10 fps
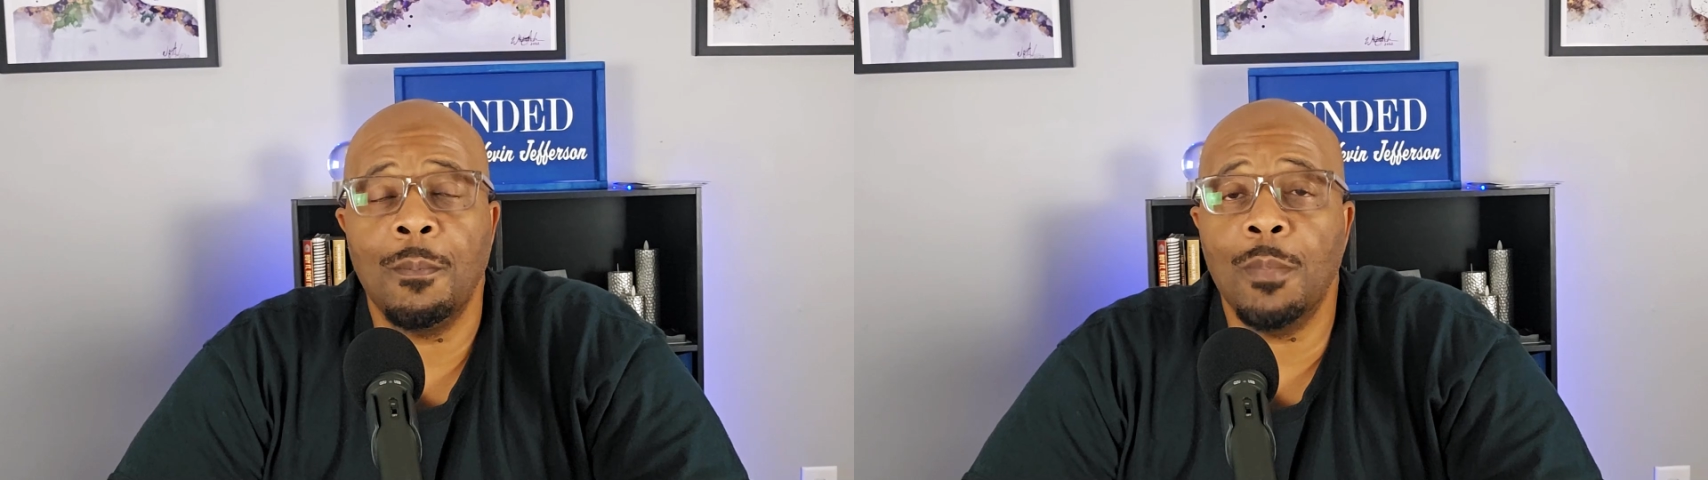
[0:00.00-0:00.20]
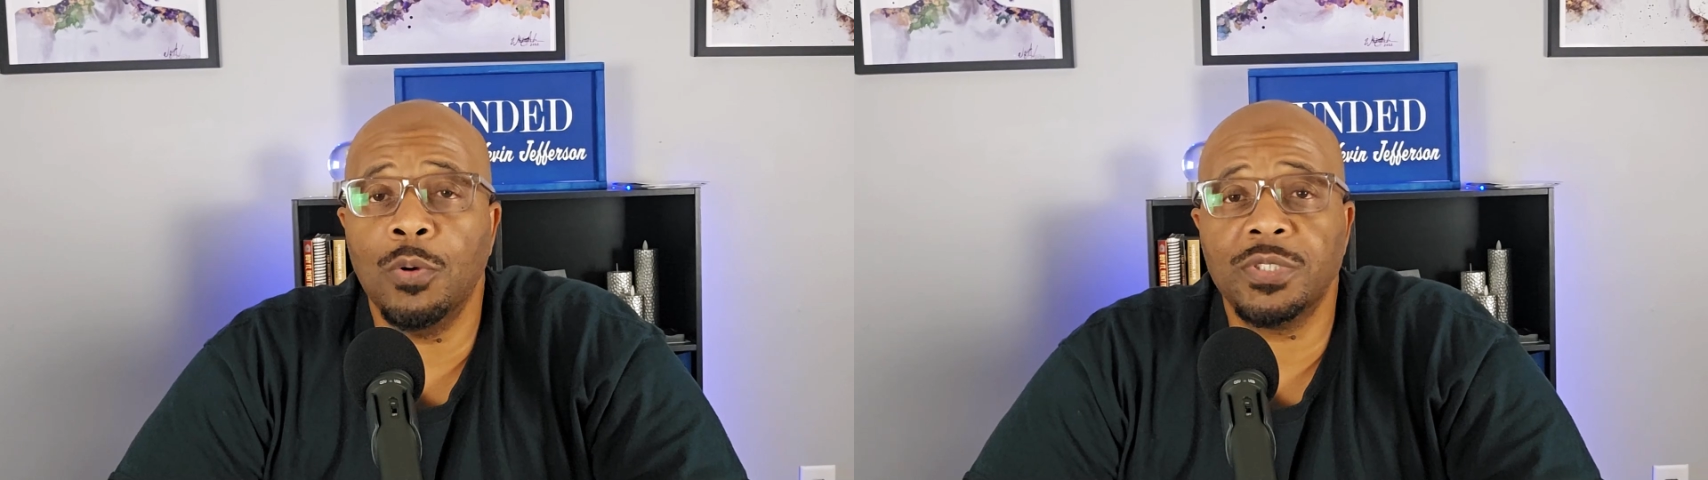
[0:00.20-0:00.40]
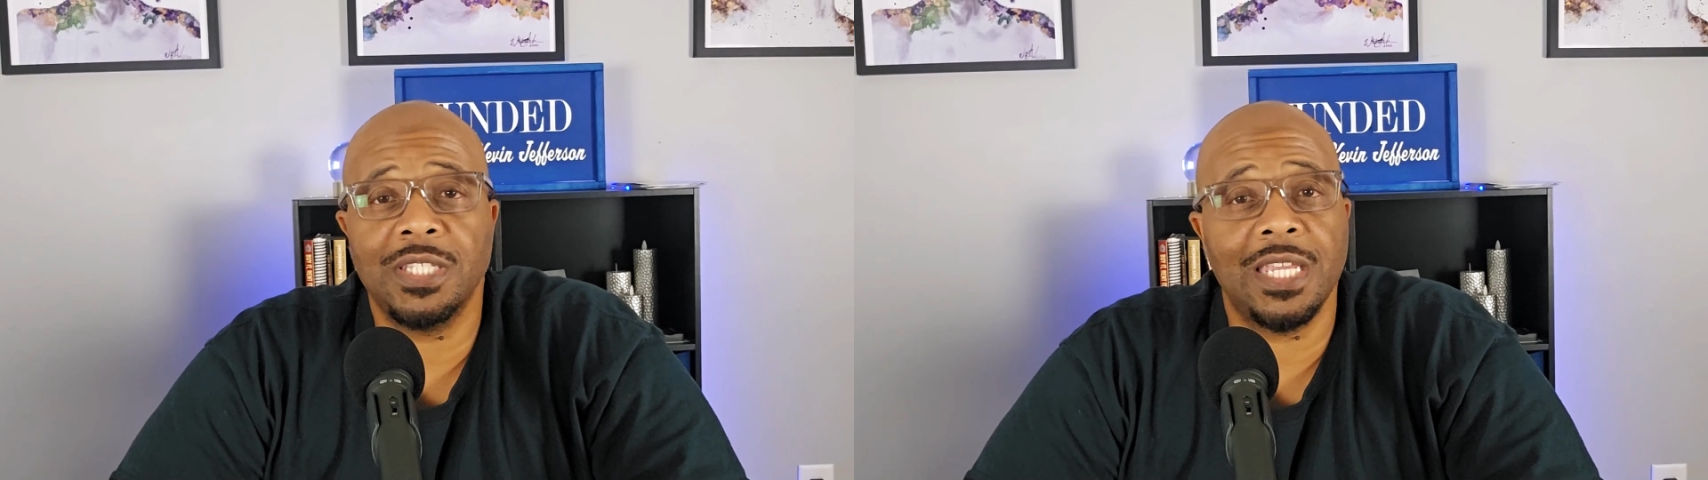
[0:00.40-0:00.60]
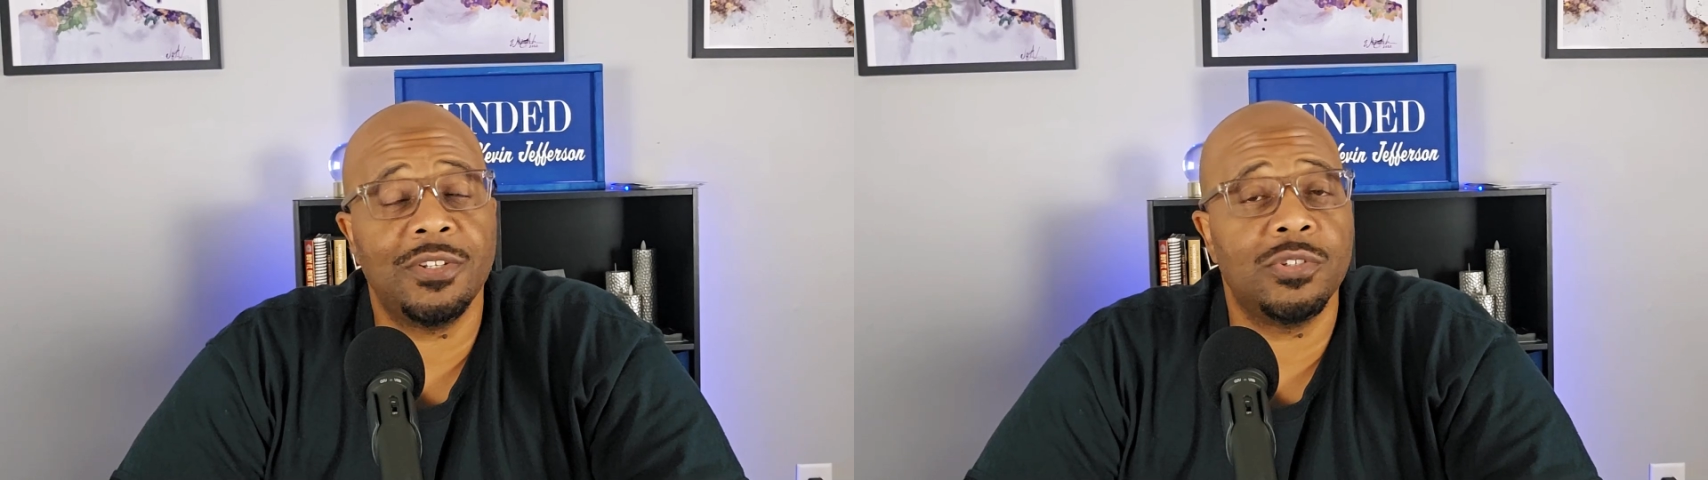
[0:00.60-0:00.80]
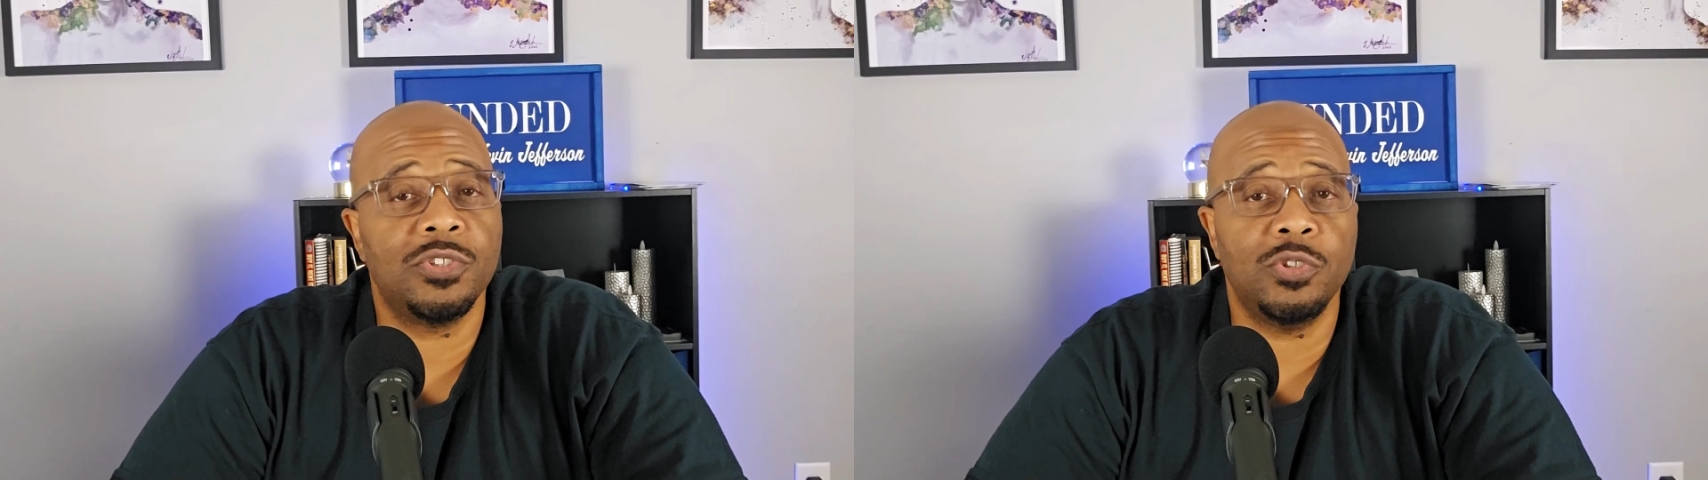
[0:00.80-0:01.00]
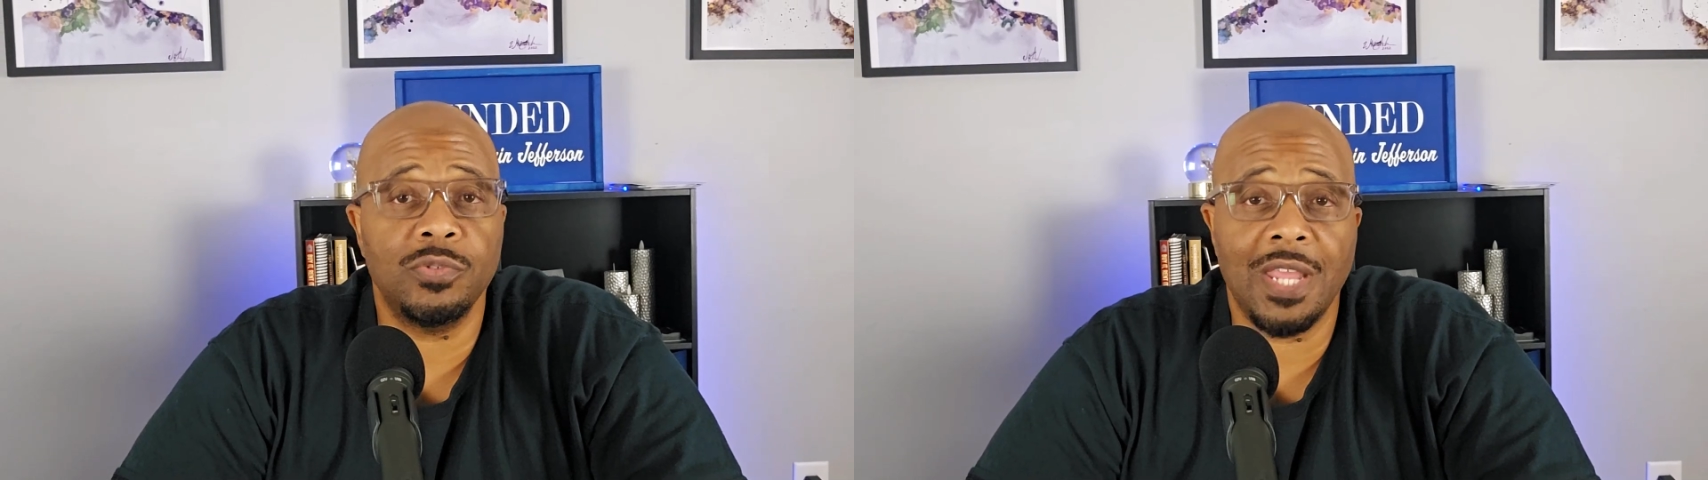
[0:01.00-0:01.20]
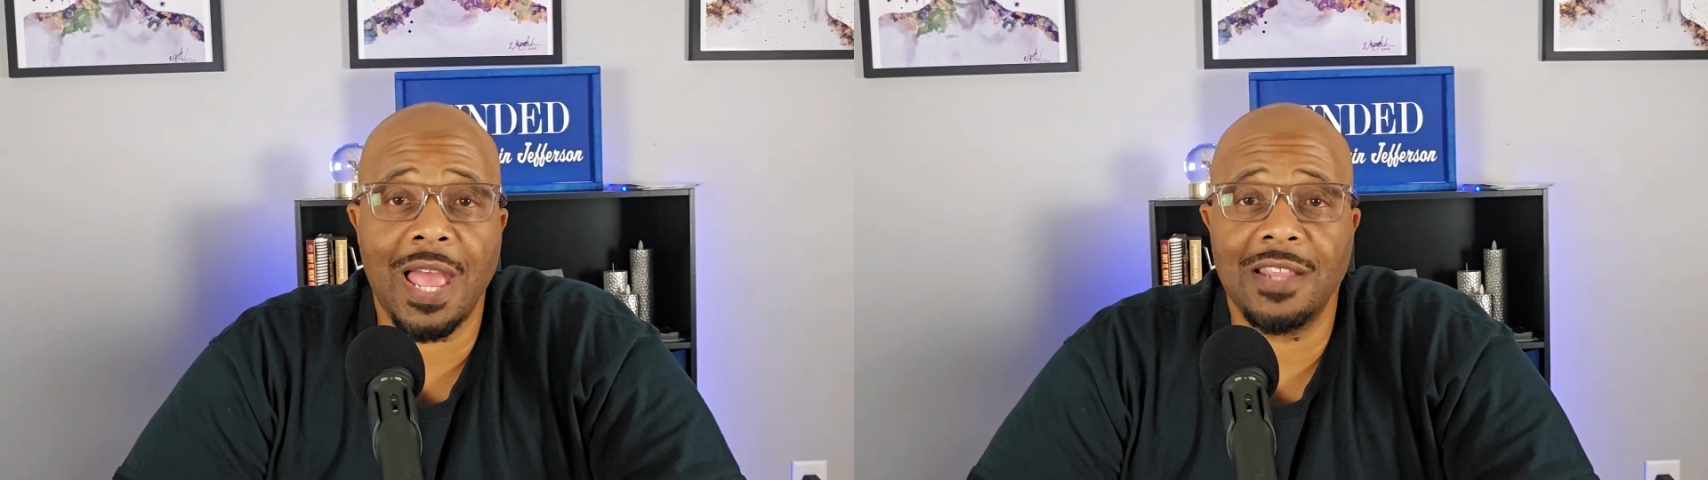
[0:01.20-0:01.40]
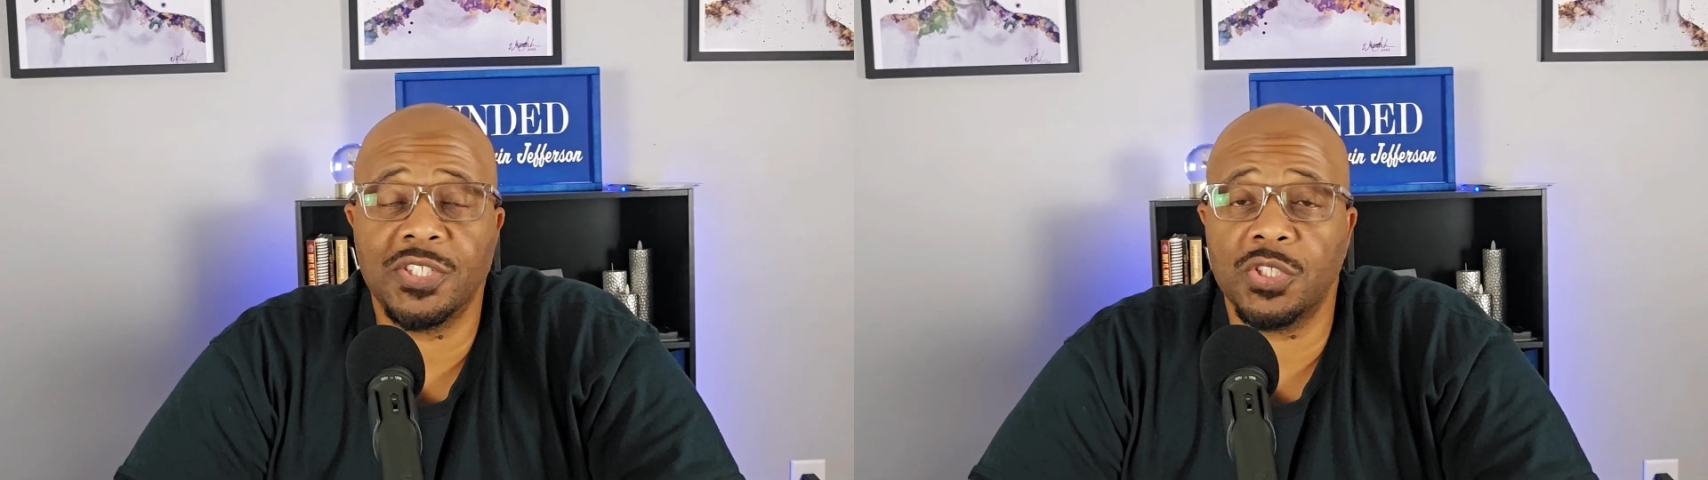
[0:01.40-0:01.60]
most lenders do
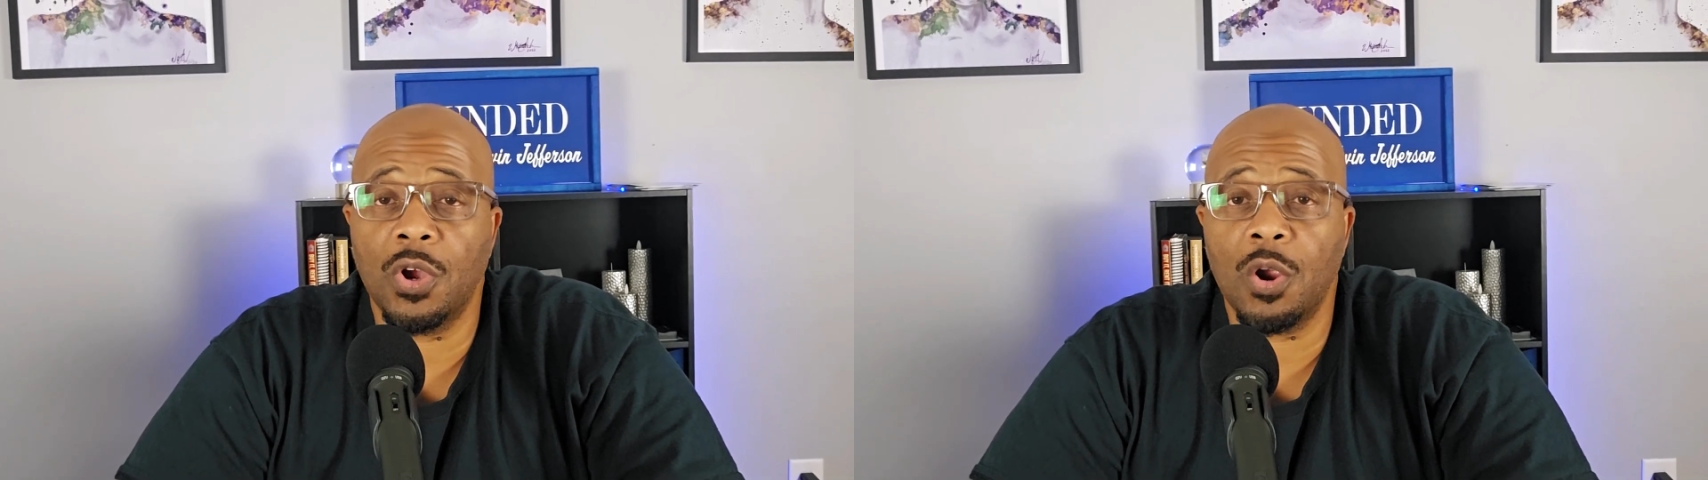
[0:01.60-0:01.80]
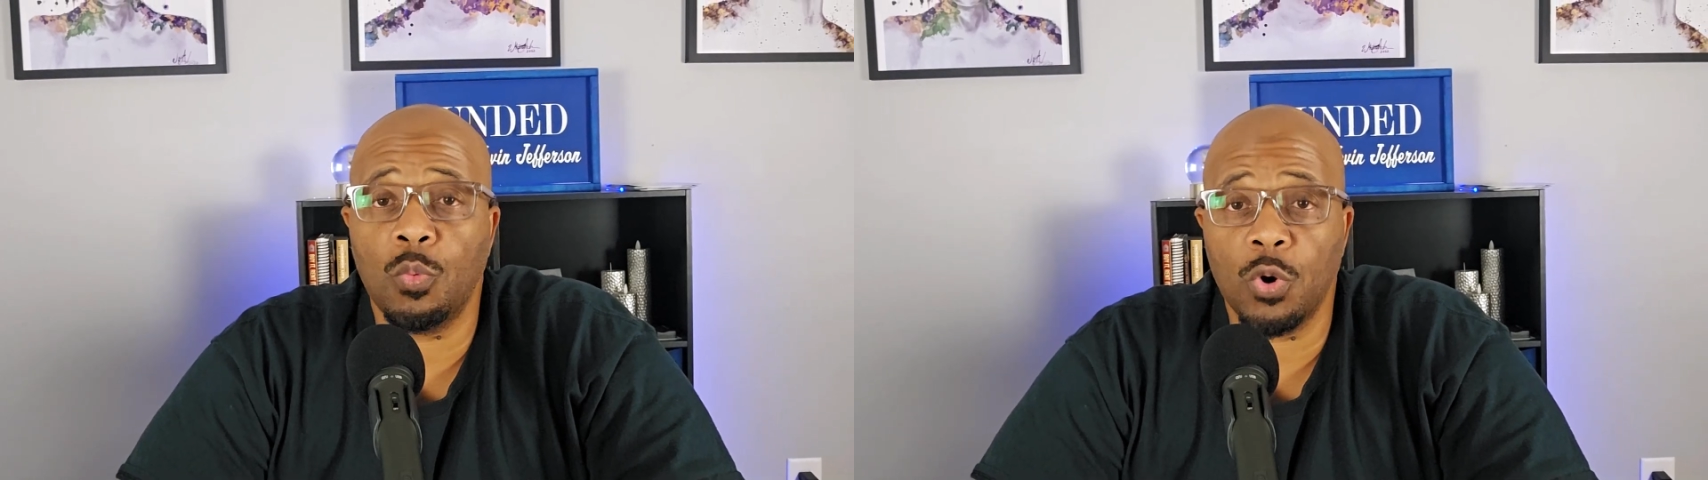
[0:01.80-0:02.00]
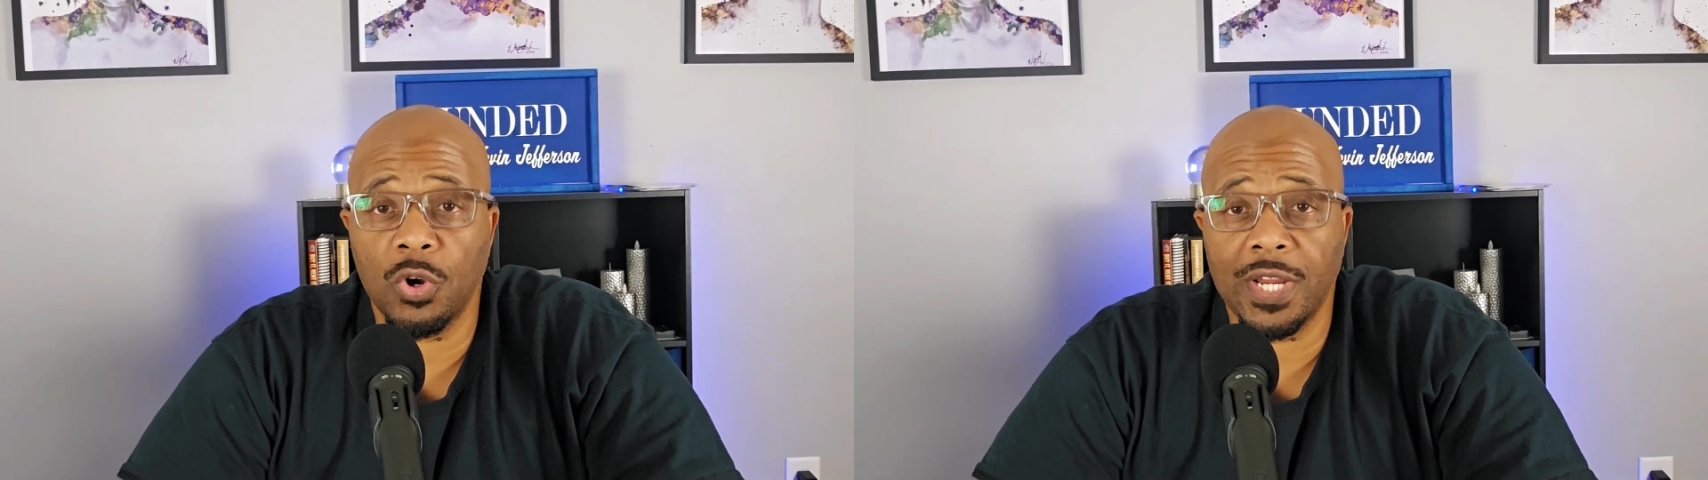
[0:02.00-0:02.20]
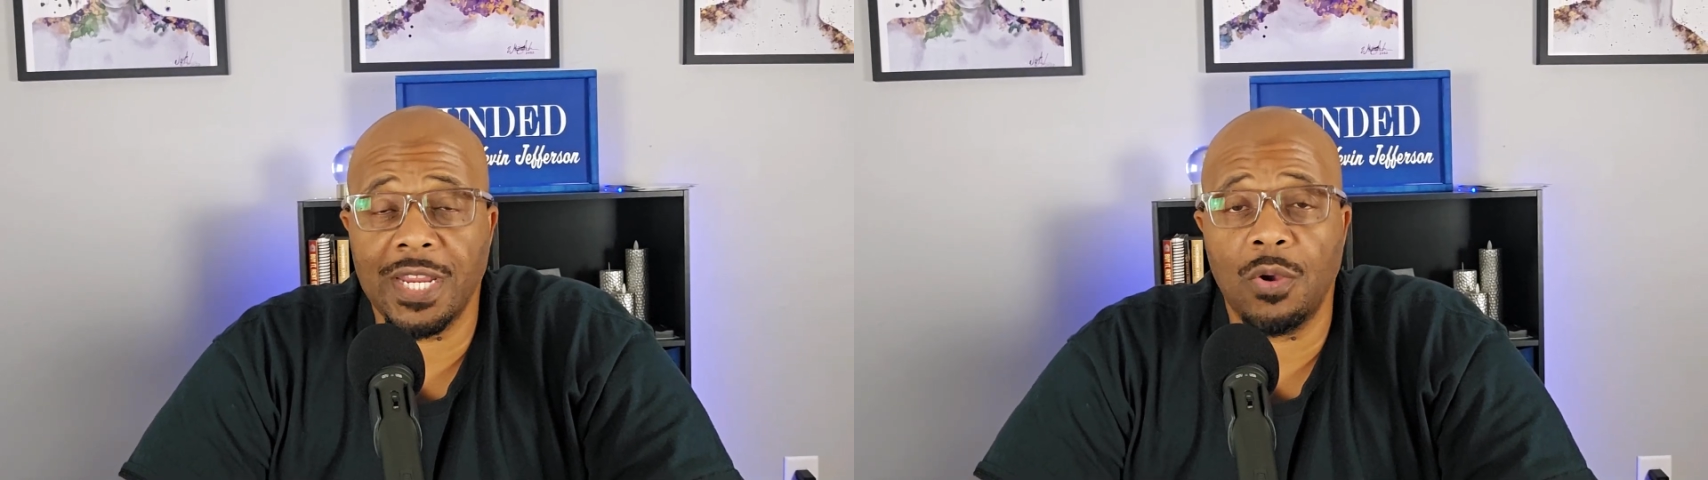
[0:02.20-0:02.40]
not start working